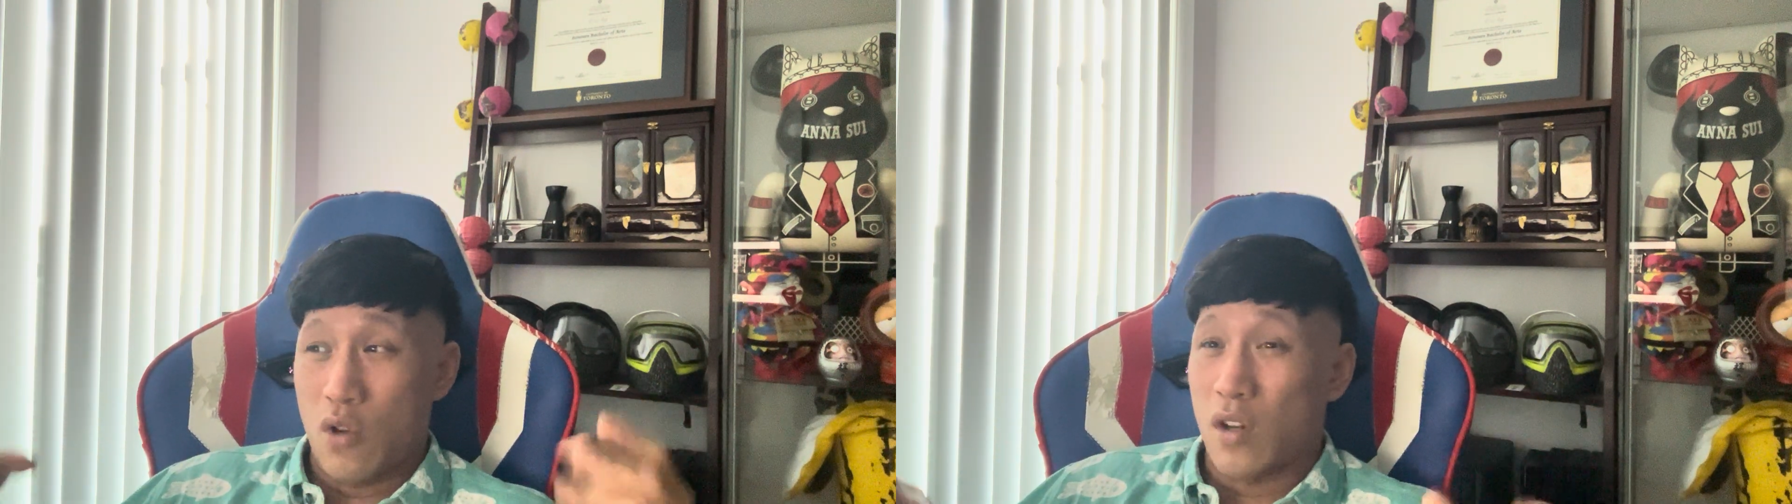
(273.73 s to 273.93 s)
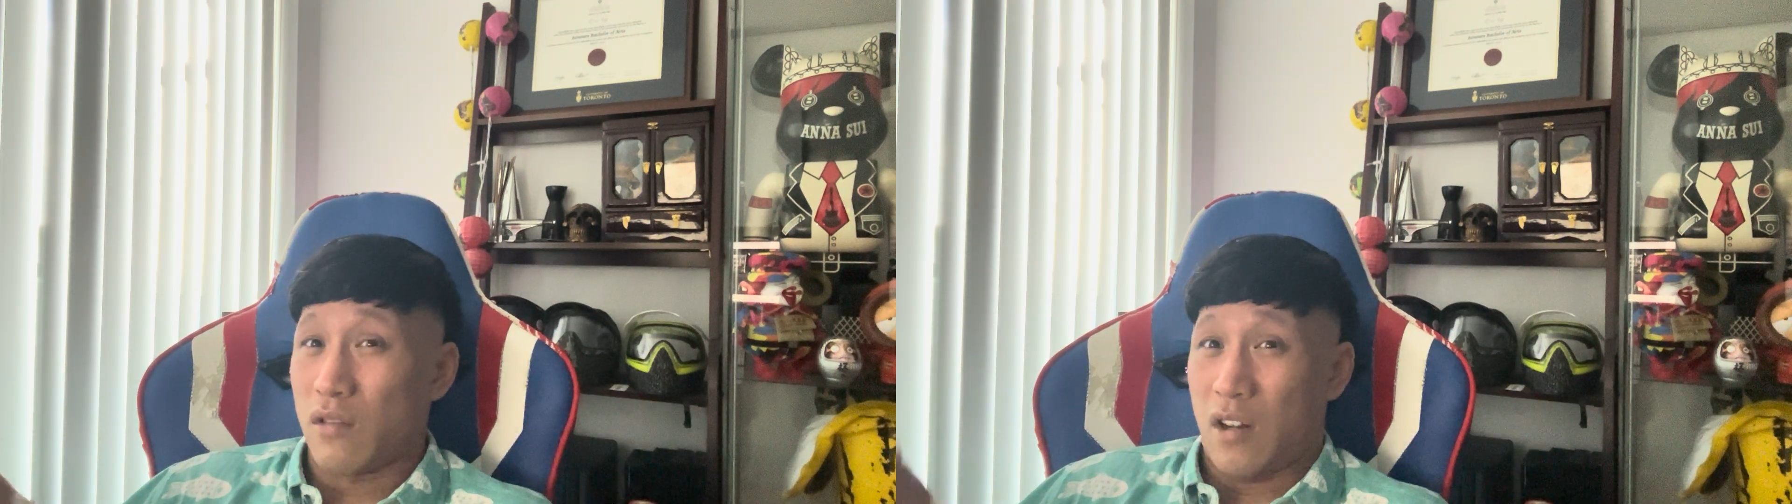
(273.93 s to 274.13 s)

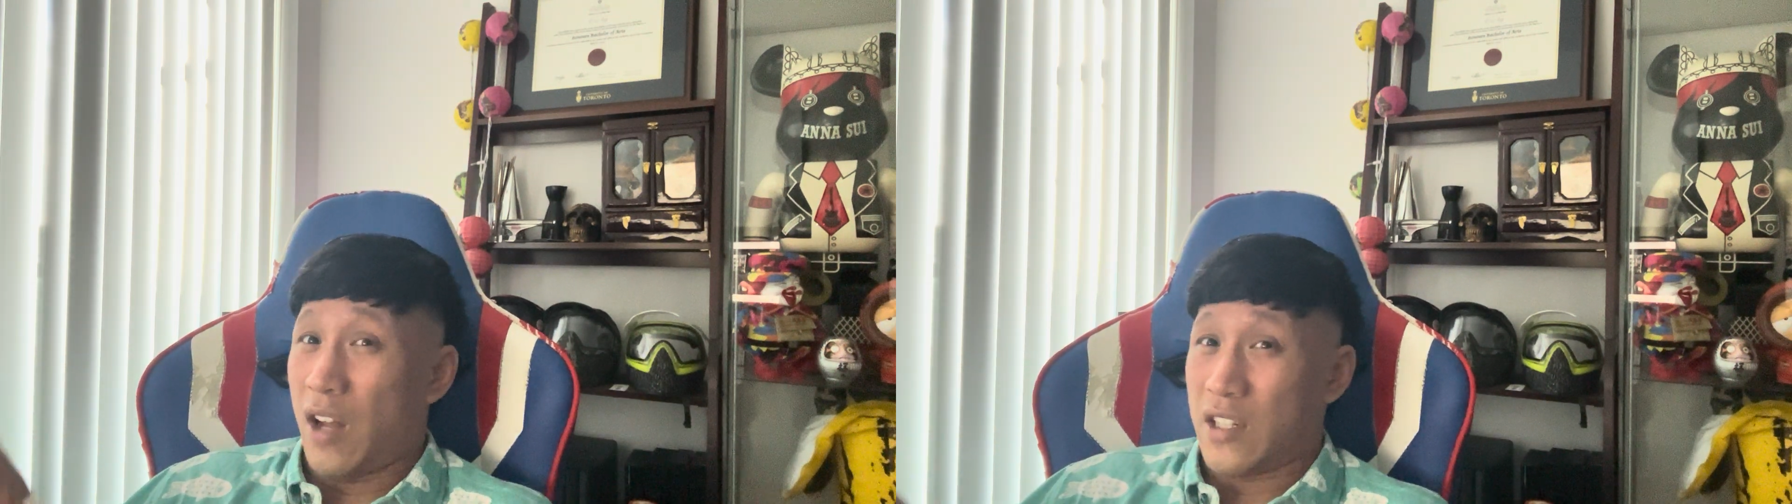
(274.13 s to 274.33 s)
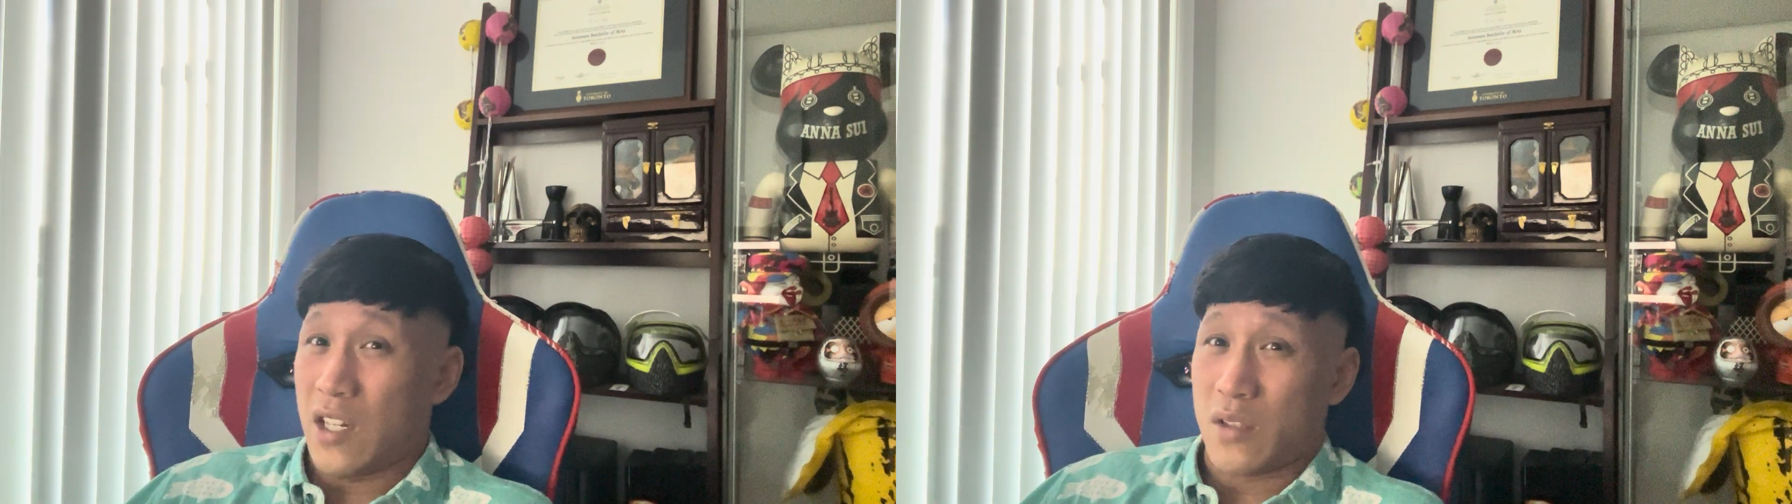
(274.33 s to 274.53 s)
You can learn a
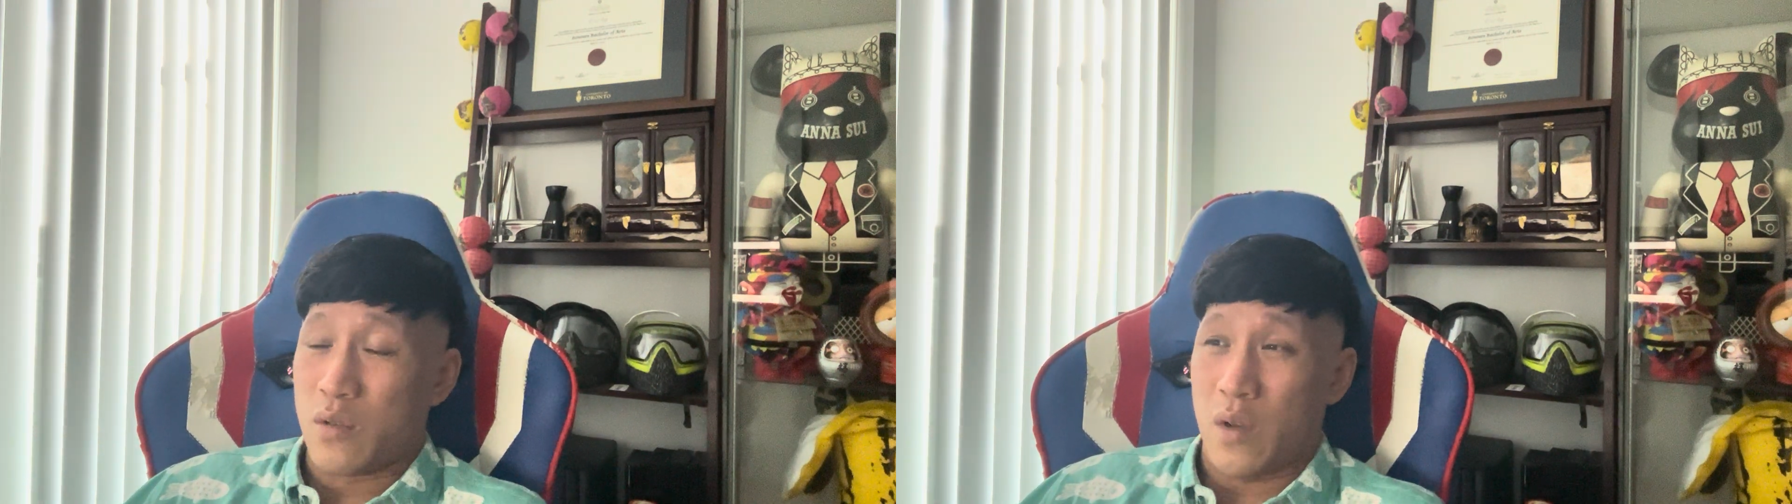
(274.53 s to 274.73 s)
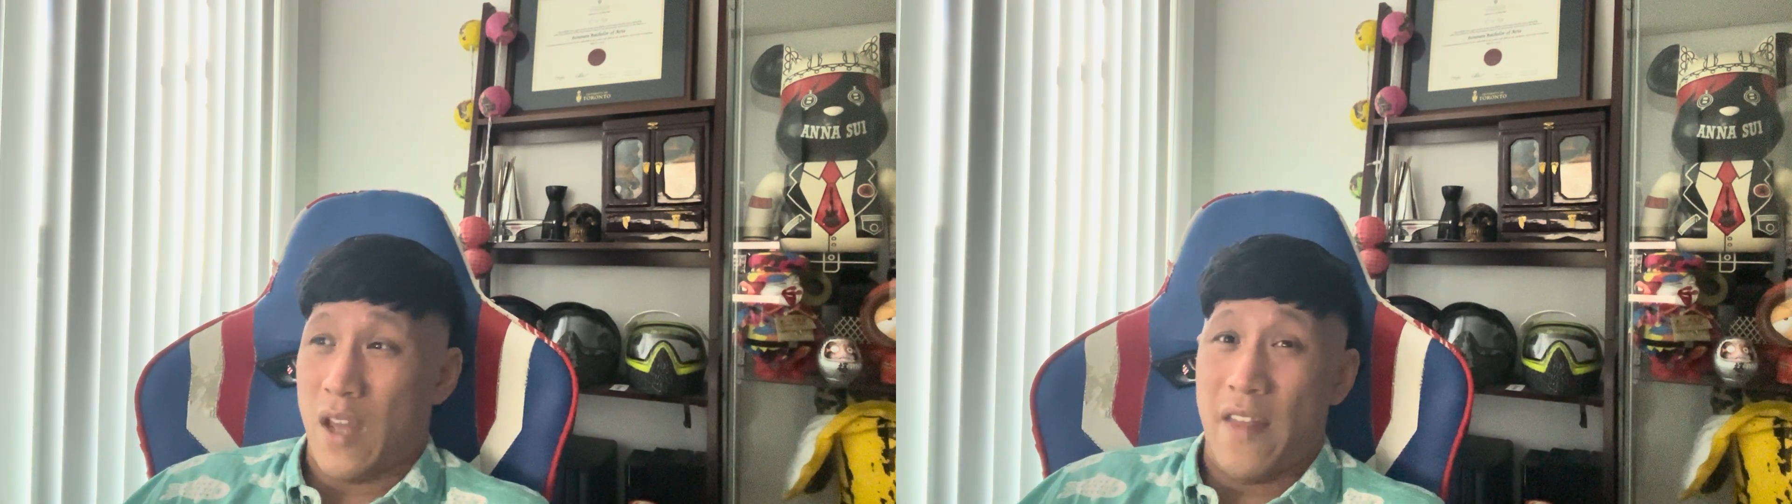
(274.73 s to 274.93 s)
lot just by
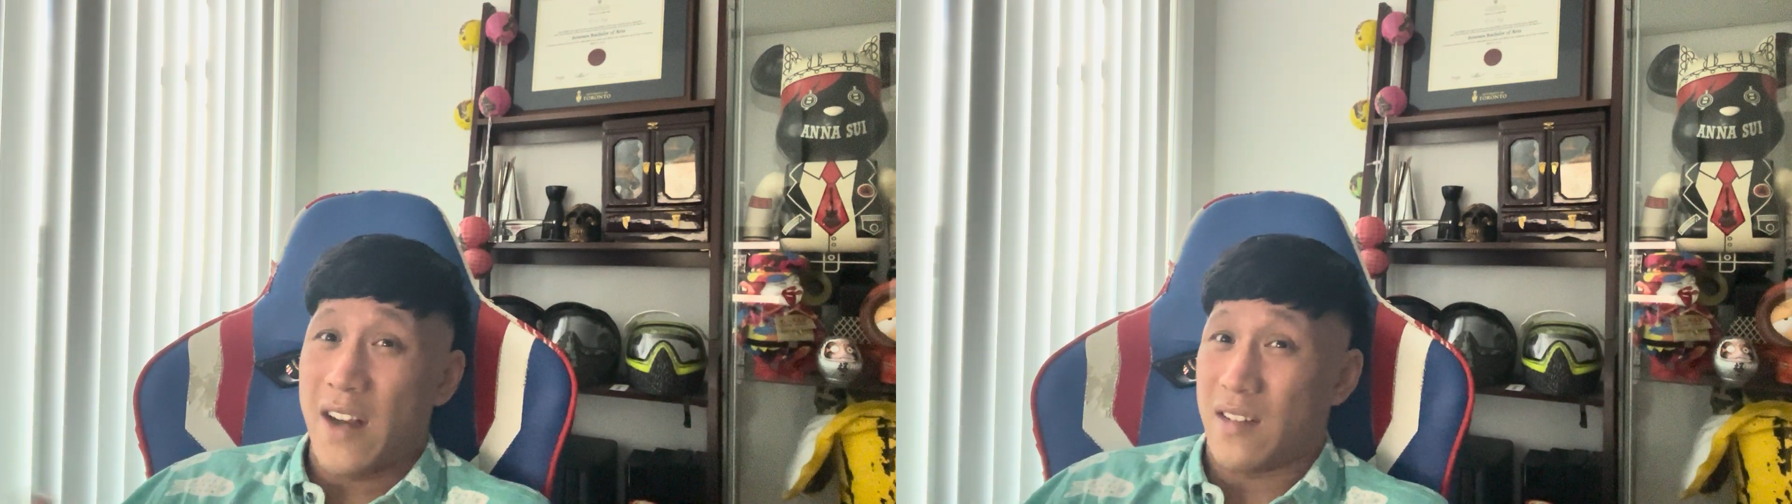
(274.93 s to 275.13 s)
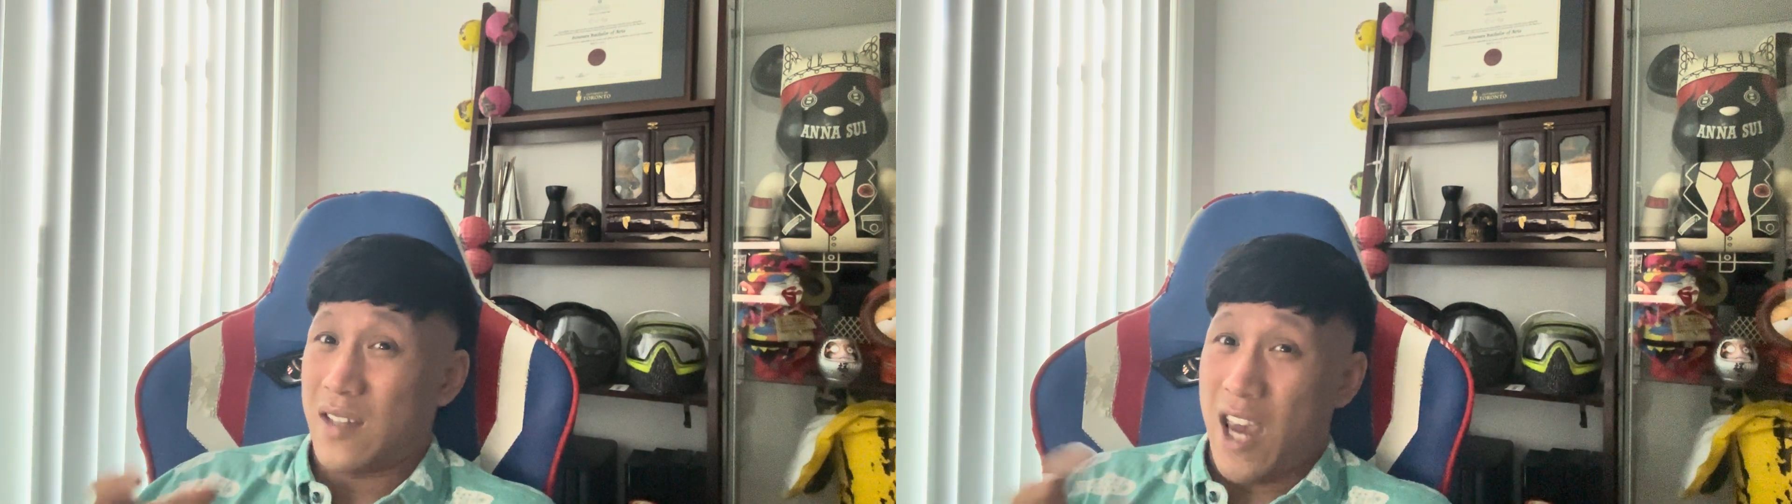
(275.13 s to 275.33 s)
doing that. And
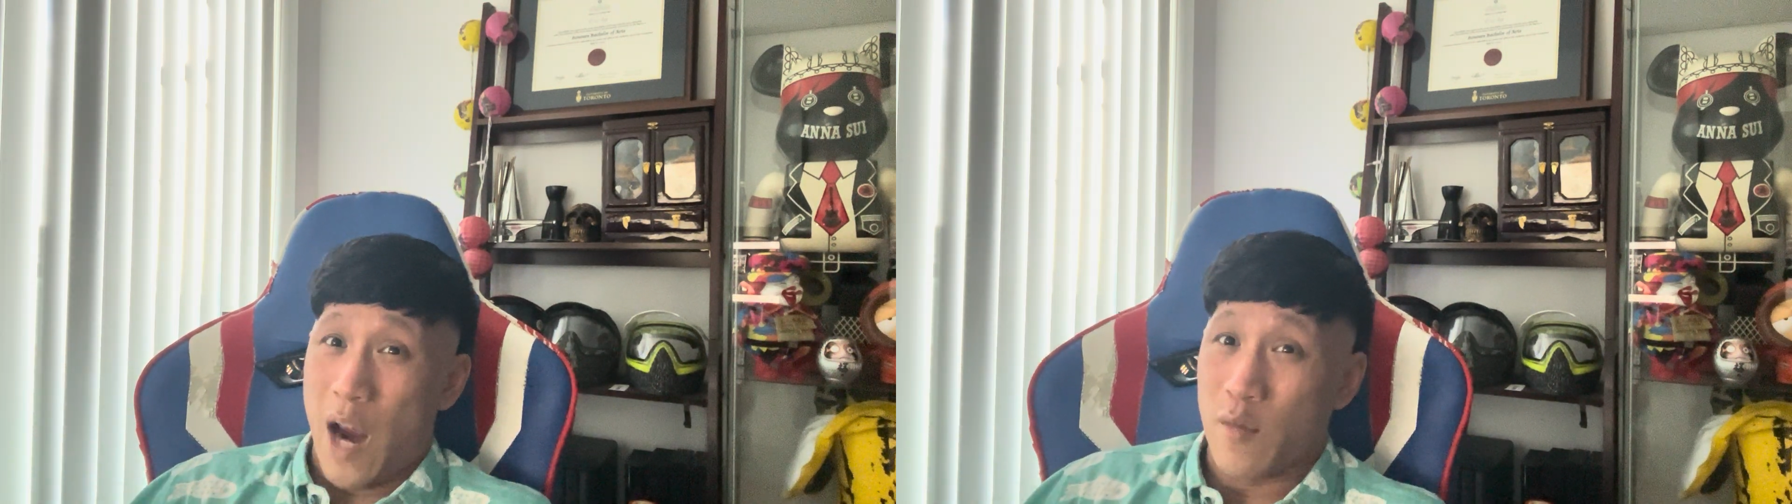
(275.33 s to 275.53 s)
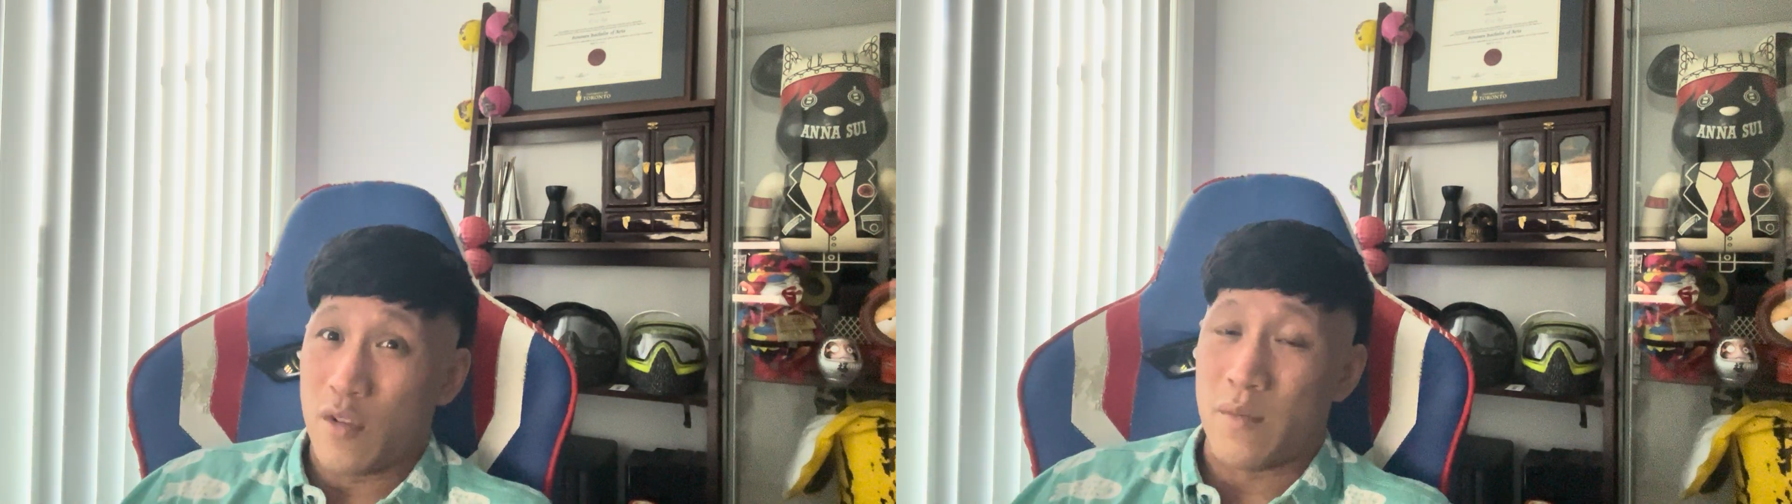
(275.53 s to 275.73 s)
that's just
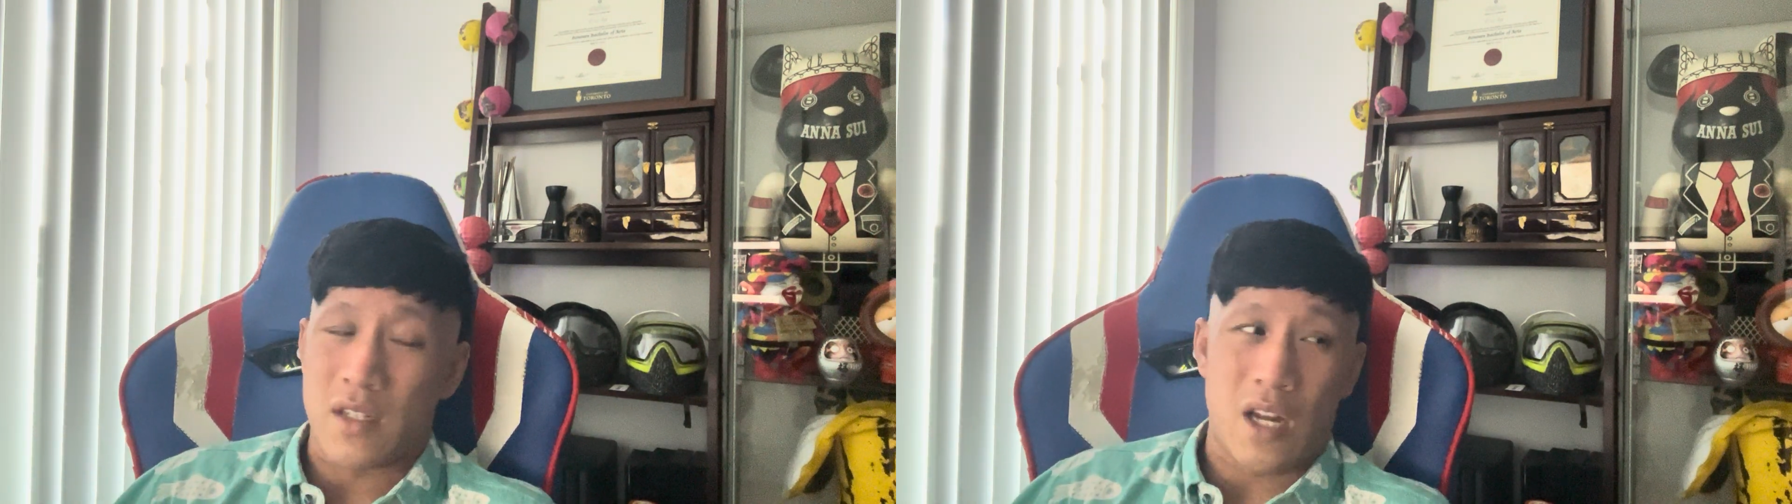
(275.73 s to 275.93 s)
camera movements.